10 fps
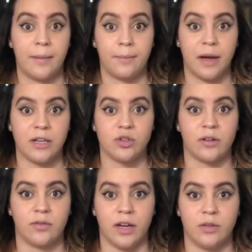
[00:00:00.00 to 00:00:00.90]
I might try to
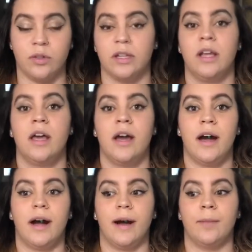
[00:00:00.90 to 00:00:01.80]
find one.
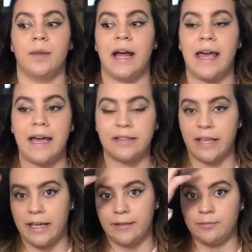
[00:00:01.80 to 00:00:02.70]
But I had
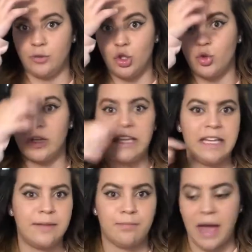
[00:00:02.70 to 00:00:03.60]
like
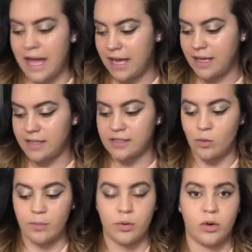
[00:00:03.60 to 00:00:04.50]
green bangs at
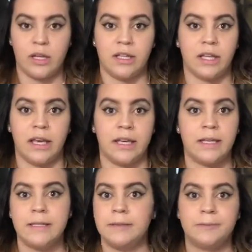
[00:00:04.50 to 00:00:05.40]
one point, like
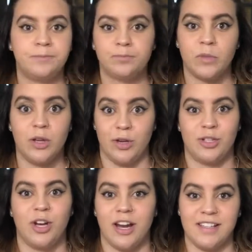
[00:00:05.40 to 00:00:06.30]
it
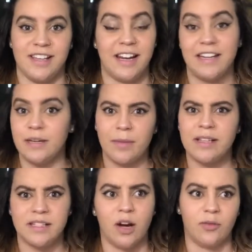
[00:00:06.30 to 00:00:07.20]
was crazy. And I did it
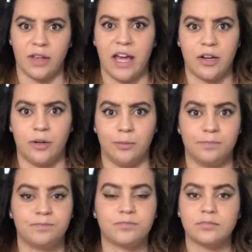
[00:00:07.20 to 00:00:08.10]
myself, like at home.
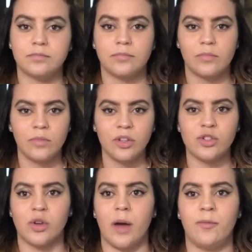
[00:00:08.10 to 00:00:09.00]

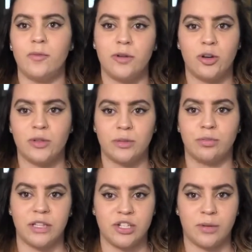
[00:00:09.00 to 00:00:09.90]
So I'm familiar with the
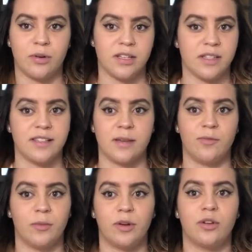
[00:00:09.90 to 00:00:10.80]
bleaching process. I'm
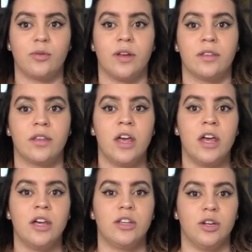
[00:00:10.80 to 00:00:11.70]
familiar with,
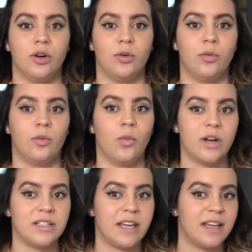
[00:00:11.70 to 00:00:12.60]
you know,
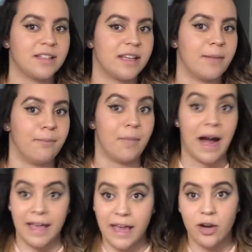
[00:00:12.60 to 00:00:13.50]
what it takes to get
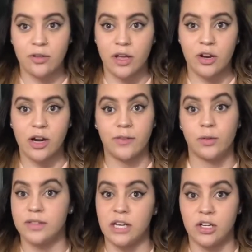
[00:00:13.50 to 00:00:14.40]
my hair there.
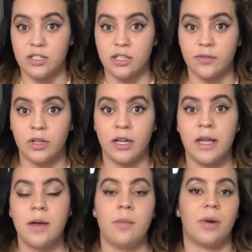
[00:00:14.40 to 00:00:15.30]
Everyone's hair is different,
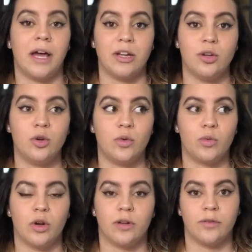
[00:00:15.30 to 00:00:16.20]
but I knew what
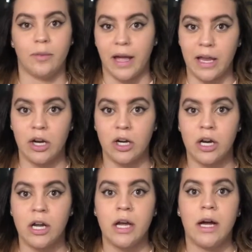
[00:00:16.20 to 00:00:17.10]
worked for my hair.
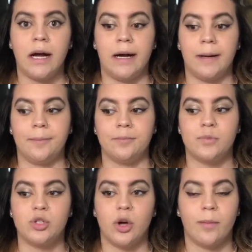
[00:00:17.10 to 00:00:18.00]

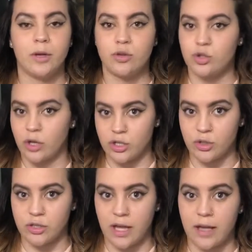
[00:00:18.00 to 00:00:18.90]
So I'm no stranger
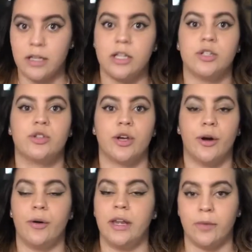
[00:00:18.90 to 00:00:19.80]
to that.
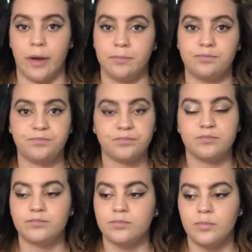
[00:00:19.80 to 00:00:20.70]
So anyway,
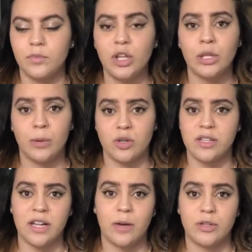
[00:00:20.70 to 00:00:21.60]
the
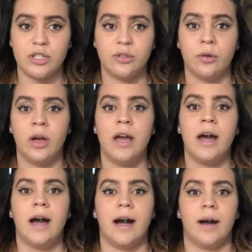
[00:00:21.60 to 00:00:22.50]
person that I went to
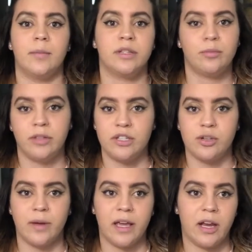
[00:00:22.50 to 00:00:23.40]
put the bleach
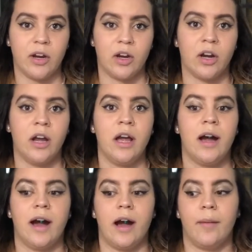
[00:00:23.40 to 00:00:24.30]
on my hair.
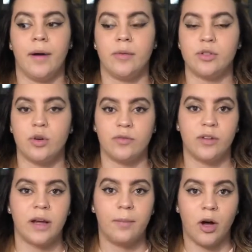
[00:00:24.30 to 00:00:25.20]
I was going for
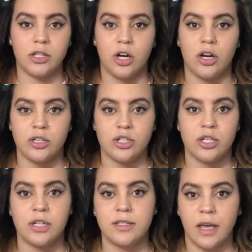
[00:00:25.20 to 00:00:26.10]
like a balayage
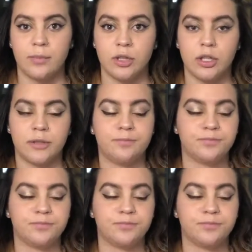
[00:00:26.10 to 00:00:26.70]
type look.